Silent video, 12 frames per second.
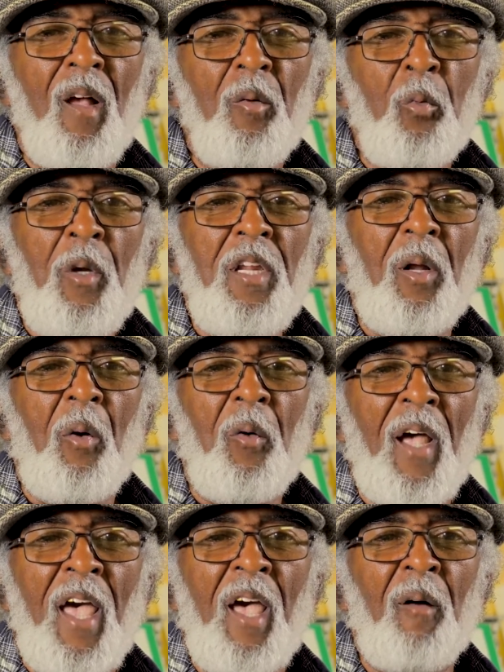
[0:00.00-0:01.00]
We don't
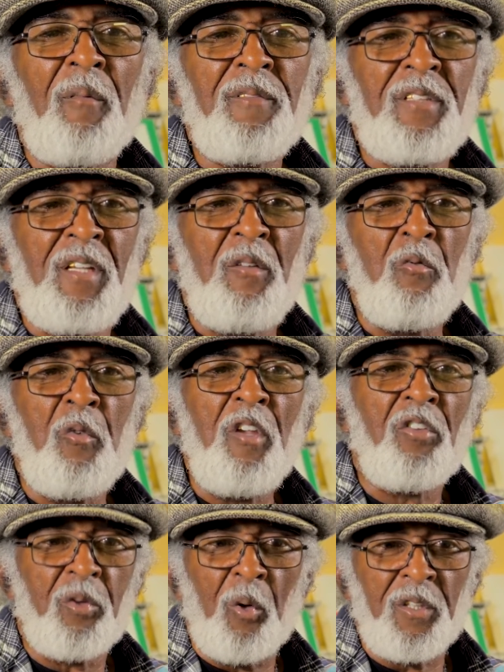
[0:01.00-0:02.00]
have the
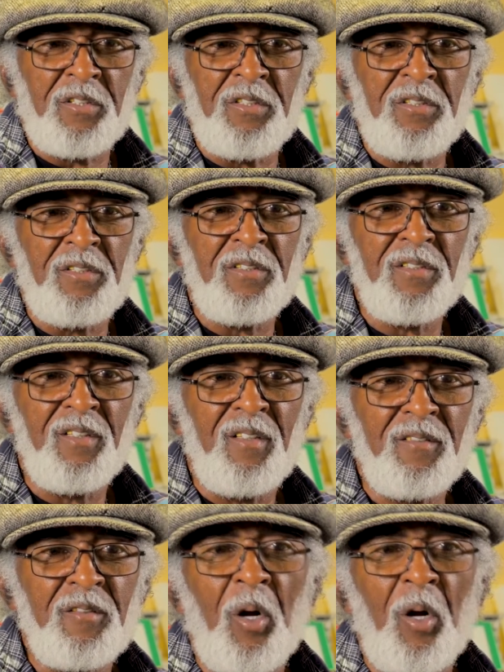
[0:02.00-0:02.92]
resources to